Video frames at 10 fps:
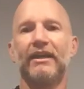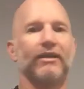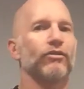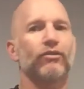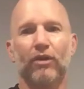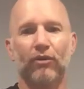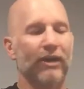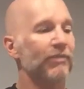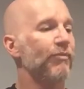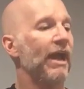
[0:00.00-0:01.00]
it'll crawl
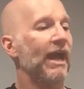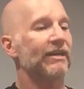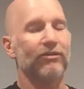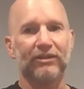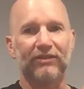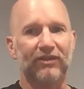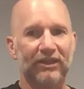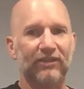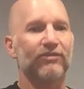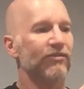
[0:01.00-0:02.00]
right back, it'll leave
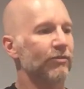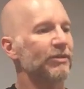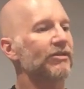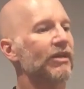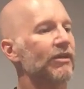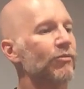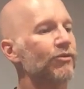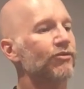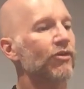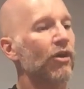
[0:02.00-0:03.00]
adhesive, it'll be terrible.
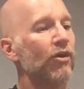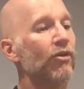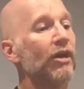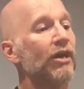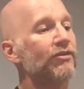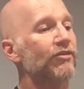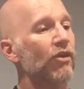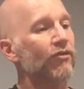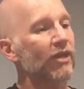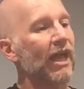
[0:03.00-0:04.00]
So
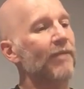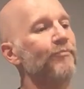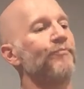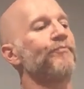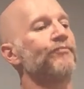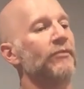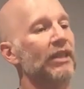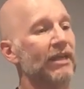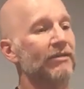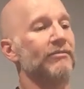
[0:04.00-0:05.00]
just overlap,
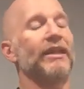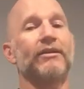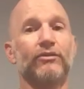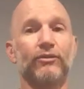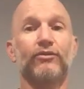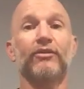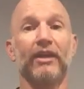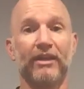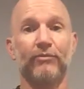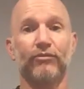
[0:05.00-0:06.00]
let it loose,
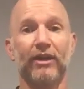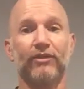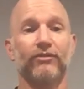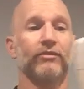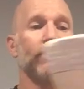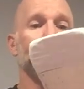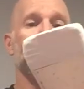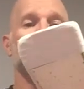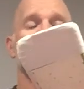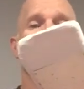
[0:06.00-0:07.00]
and then press.
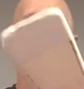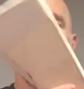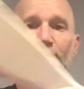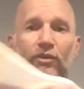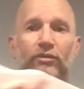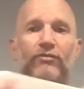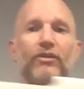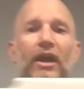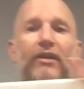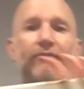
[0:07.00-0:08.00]
Okay, so
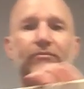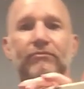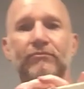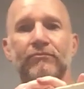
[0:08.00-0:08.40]
you've done